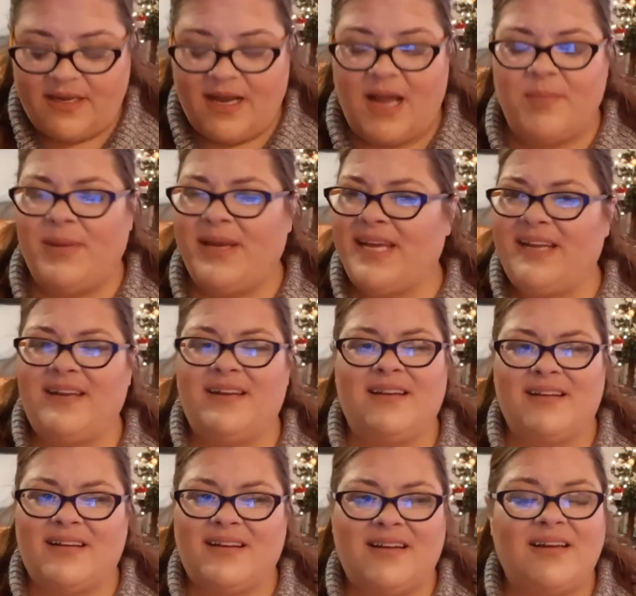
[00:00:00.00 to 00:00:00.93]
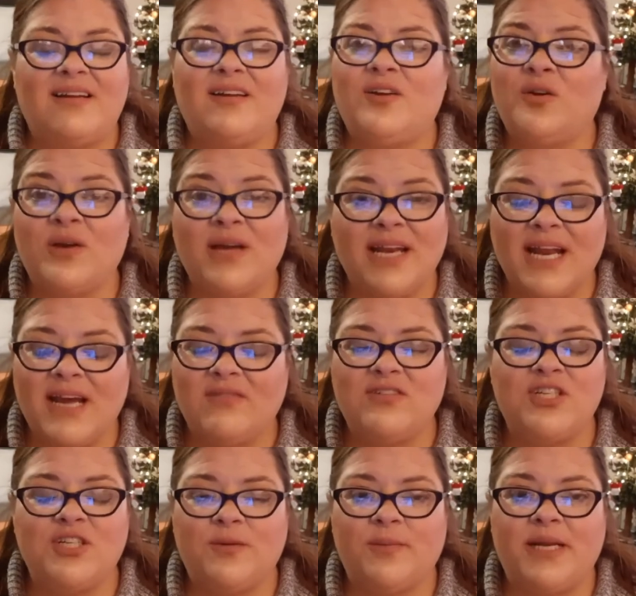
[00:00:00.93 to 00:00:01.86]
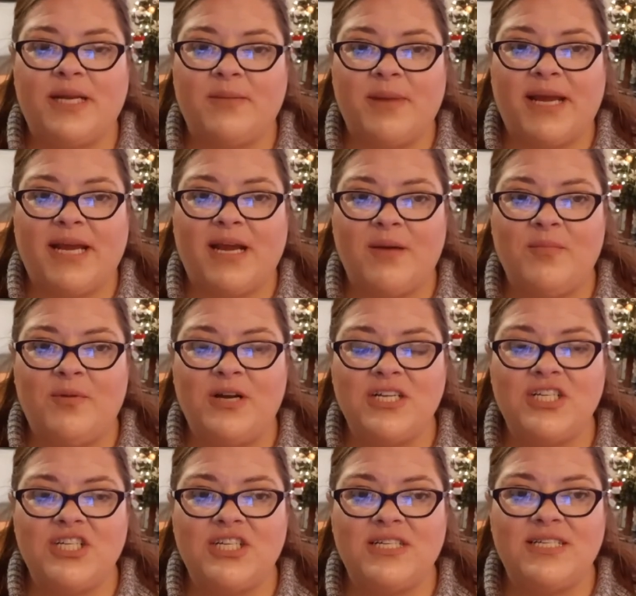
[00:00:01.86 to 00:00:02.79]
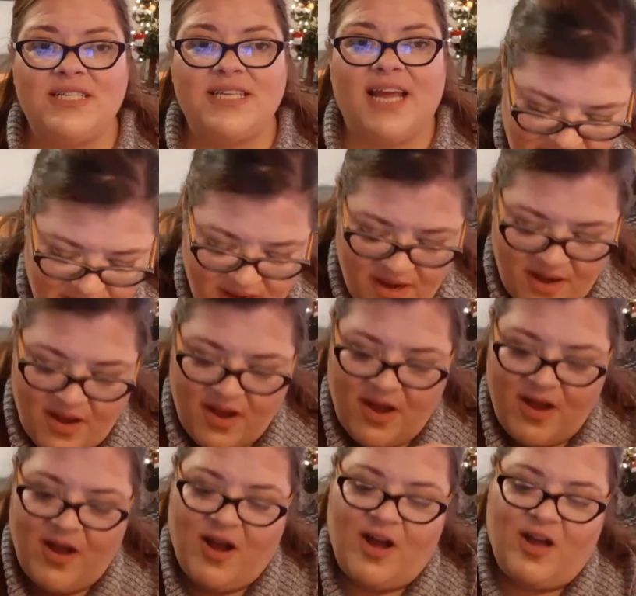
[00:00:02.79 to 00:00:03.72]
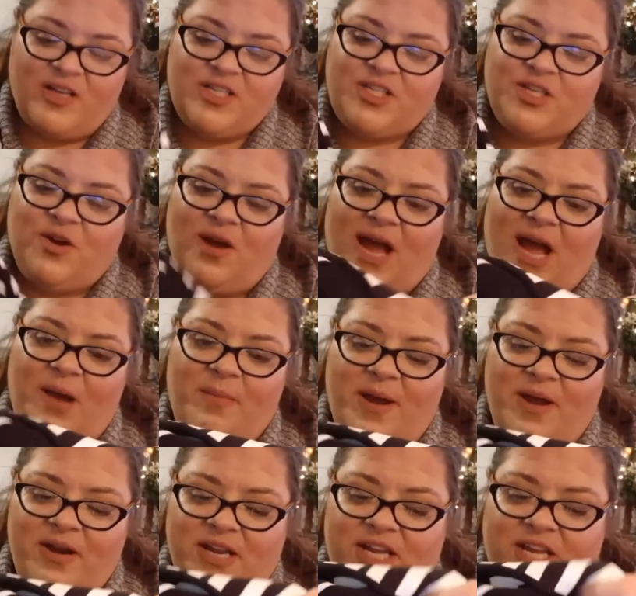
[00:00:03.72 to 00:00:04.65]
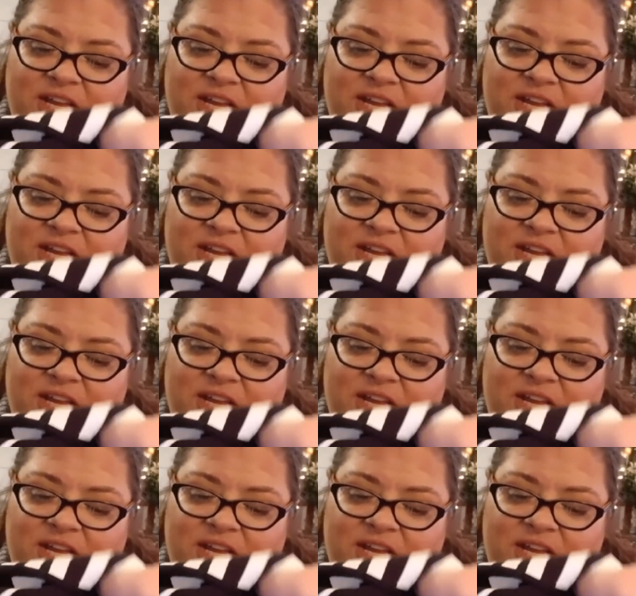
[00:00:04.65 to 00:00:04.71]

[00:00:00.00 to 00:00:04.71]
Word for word: I mean, who can have too many makeup brushes? Also, how about a